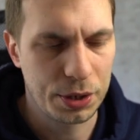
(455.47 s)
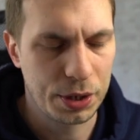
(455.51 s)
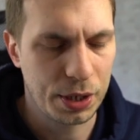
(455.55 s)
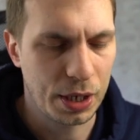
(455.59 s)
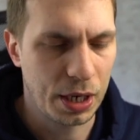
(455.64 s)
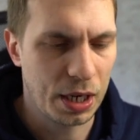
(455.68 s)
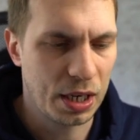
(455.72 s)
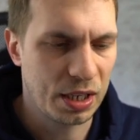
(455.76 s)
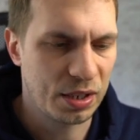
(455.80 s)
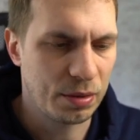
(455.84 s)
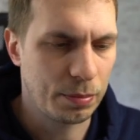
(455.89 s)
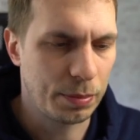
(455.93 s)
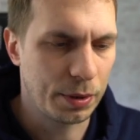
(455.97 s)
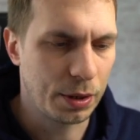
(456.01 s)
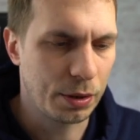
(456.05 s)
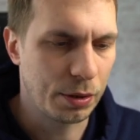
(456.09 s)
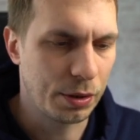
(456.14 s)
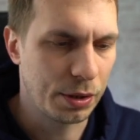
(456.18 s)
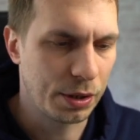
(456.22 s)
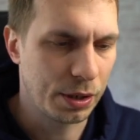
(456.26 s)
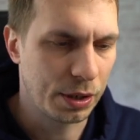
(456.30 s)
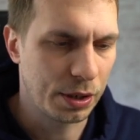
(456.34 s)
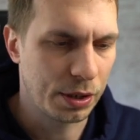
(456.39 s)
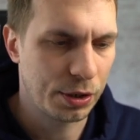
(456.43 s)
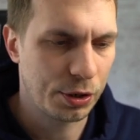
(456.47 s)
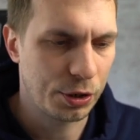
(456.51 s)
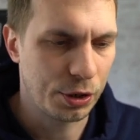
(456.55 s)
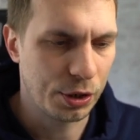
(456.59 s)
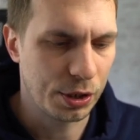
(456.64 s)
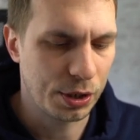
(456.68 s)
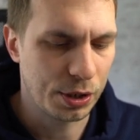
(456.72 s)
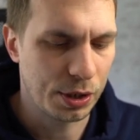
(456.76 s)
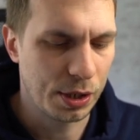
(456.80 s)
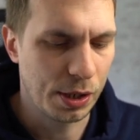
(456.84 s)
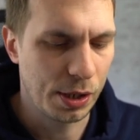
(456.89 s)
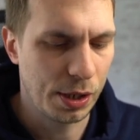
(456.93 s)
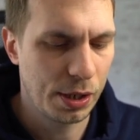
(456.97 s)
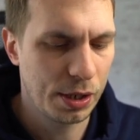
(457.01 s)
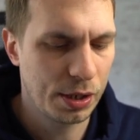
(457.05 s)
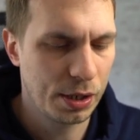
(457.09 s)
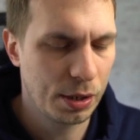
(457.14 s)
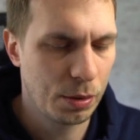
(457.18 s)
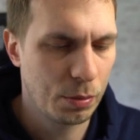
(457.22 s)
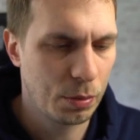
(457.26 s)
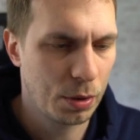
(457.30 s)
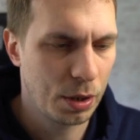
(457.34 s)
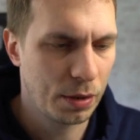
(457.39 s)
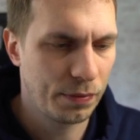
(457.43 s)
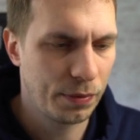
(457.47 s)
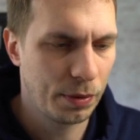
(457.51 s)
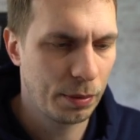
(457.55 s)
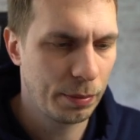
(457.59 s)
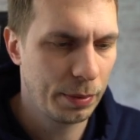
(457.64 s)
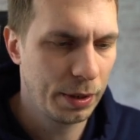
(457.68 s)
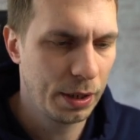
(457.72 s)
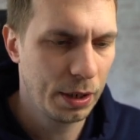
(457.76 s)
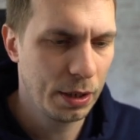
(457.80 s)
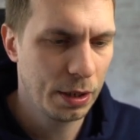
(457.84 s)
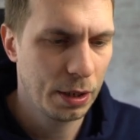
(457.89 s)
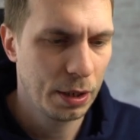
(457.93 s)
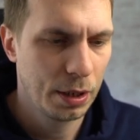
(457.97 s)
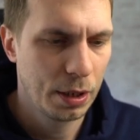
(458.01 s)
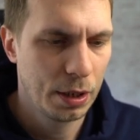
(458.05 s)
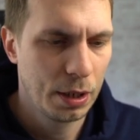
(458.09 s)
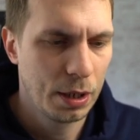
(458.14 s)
test because it's just the easy one for me.